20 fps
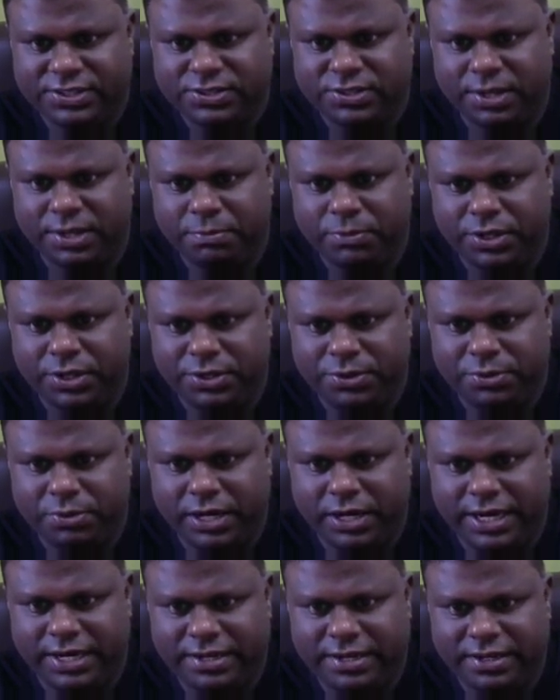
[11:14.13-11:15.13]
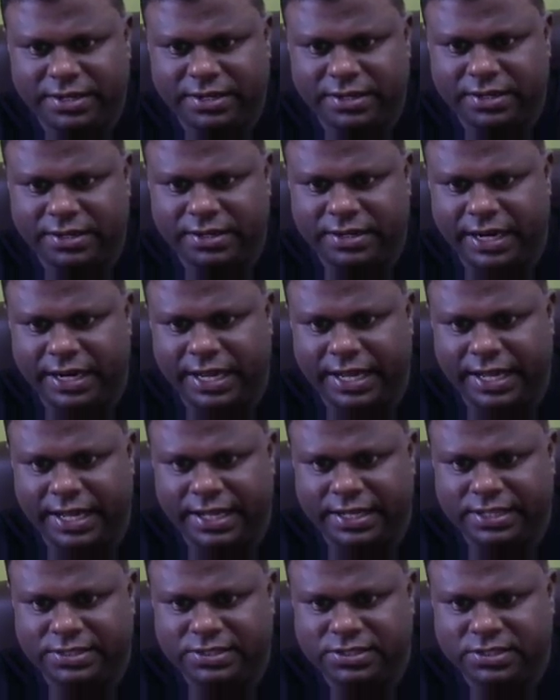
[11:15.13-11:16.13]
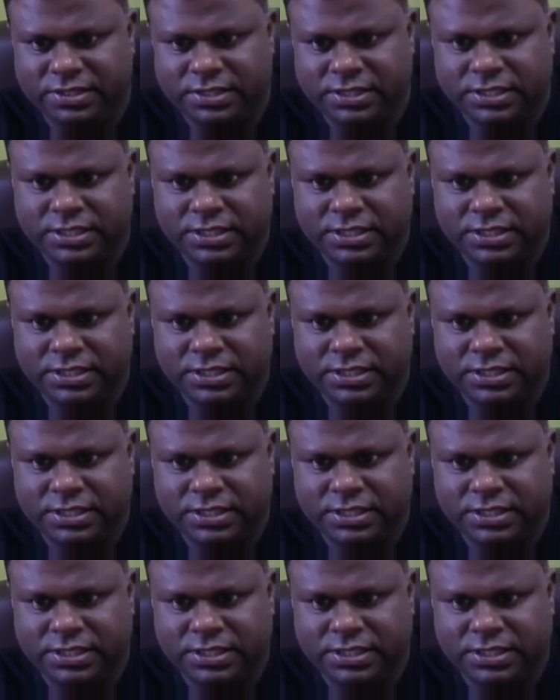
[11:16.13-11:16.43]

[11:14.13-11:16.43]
So I'm going to write here as